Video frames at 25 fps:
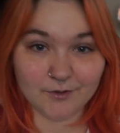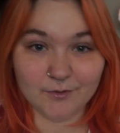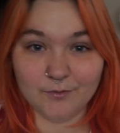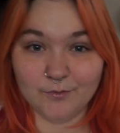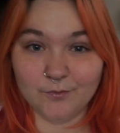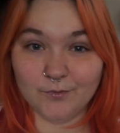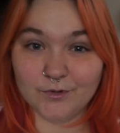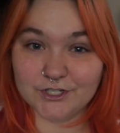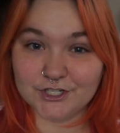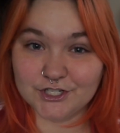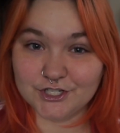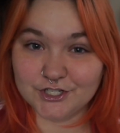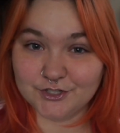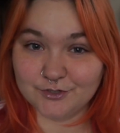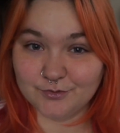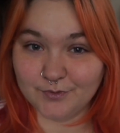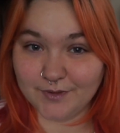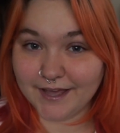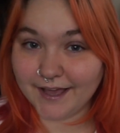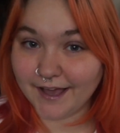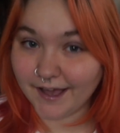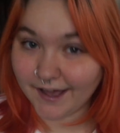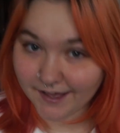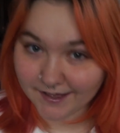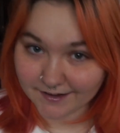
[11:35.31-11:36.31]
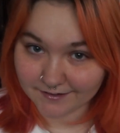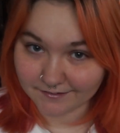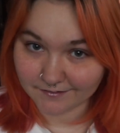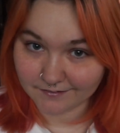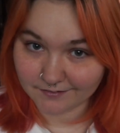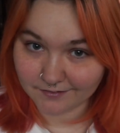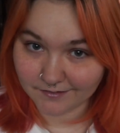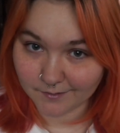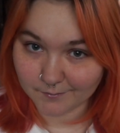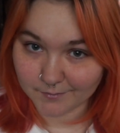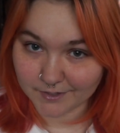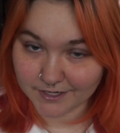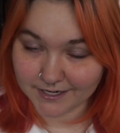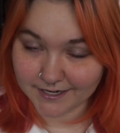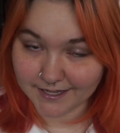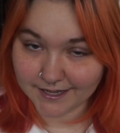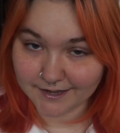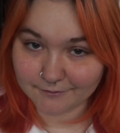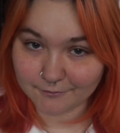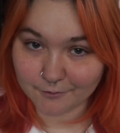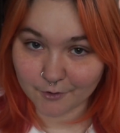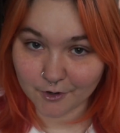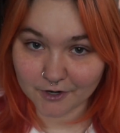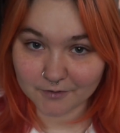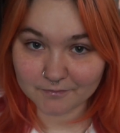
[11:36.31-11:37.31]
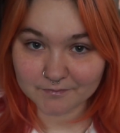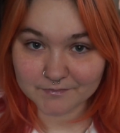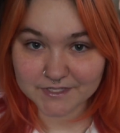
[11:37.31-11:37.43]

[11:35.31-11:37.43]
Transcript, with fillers: which we had a calamity day for.